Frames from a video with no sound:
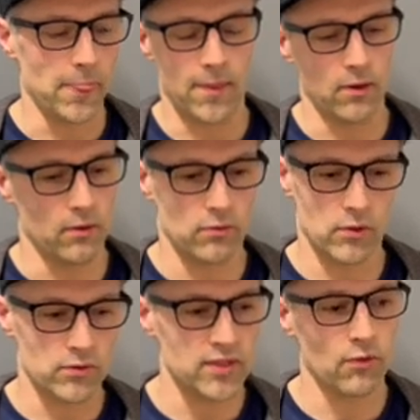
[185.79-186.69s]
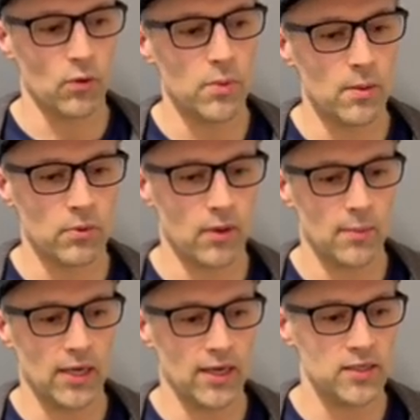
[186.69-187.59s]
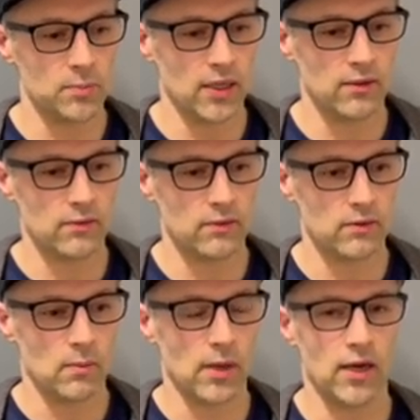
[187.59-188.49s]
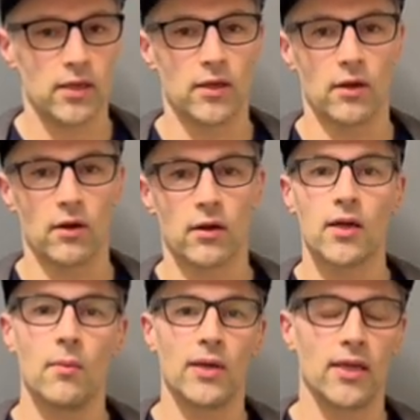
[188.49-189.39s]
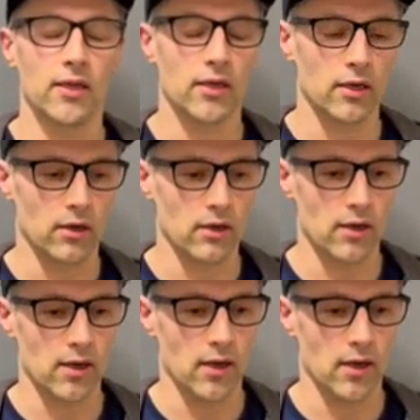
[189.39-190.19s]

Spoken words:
There are several people. I mean, I spent about a year coming in here.